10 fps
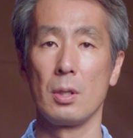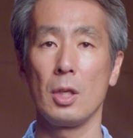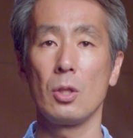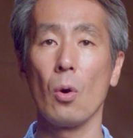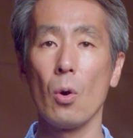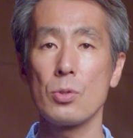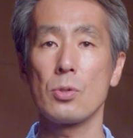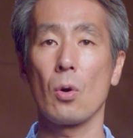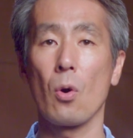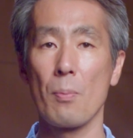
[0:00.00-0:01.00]
it
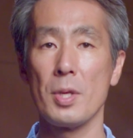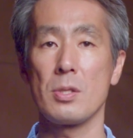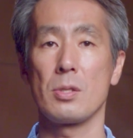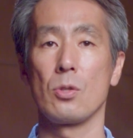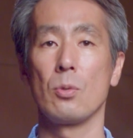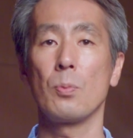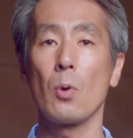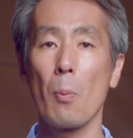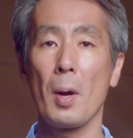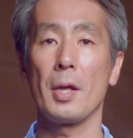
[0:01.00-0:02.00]
also commits to
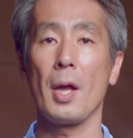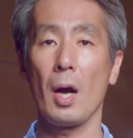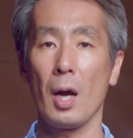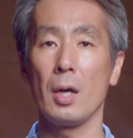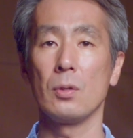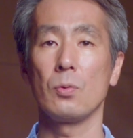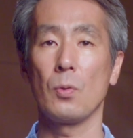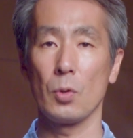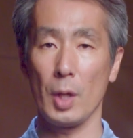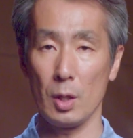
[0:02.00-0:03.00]
properly account
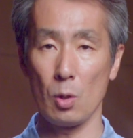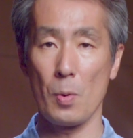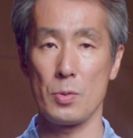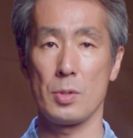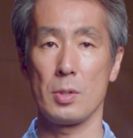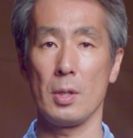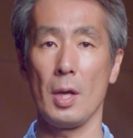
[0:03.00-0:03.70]
for the ITMOs